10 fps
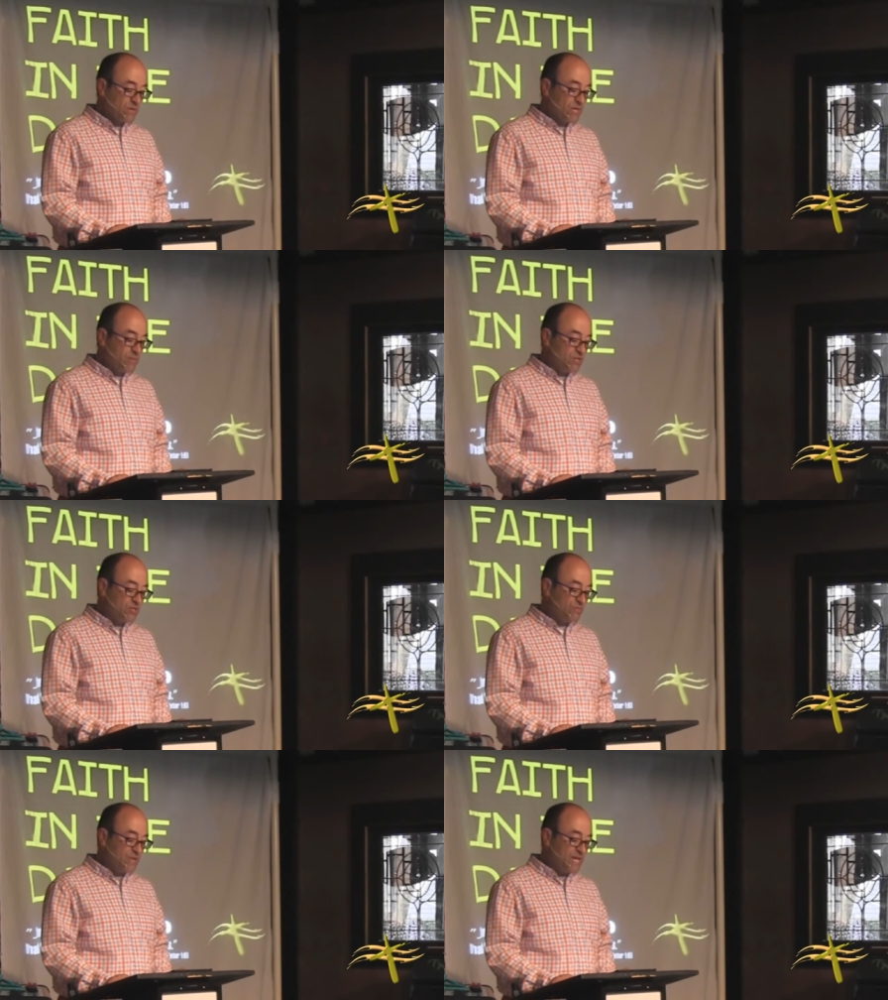The
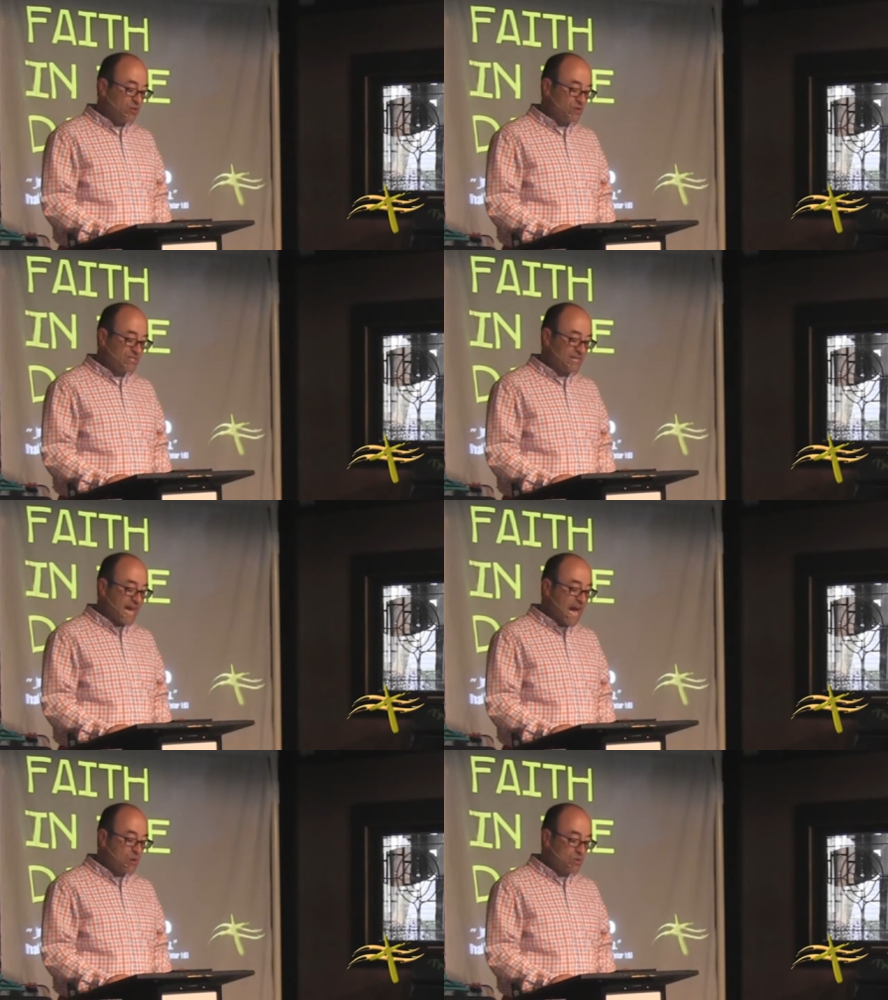image of Peter as a
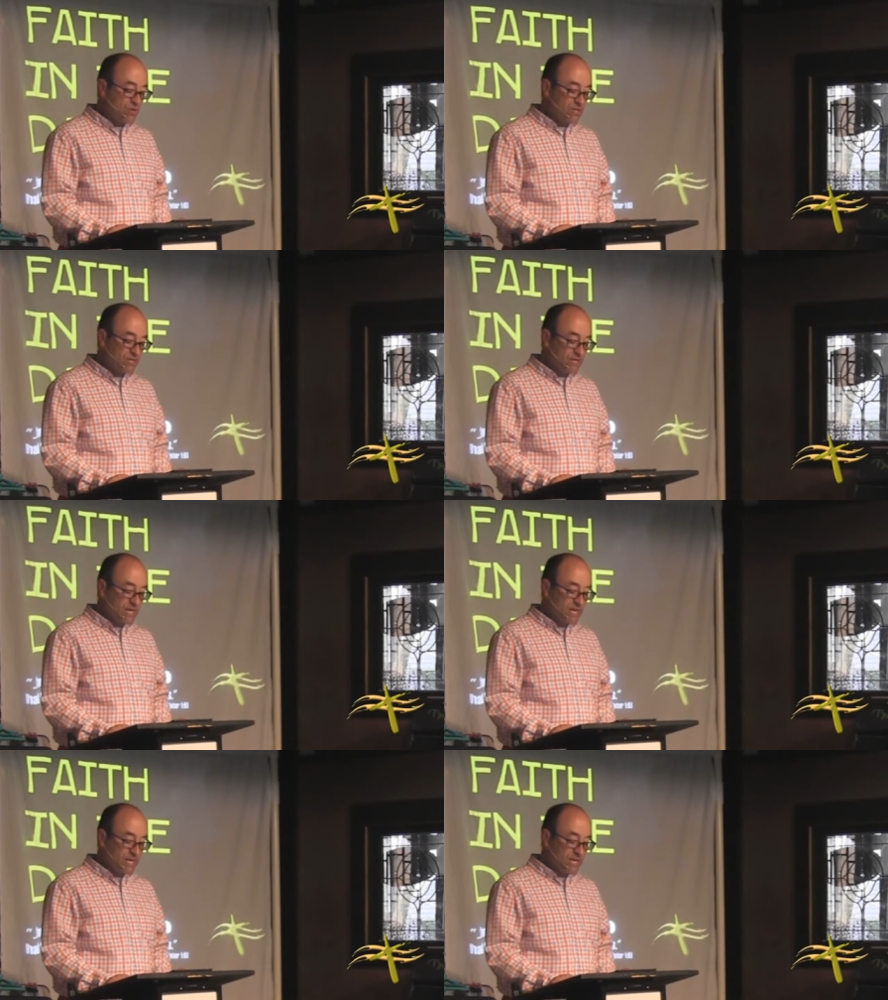coward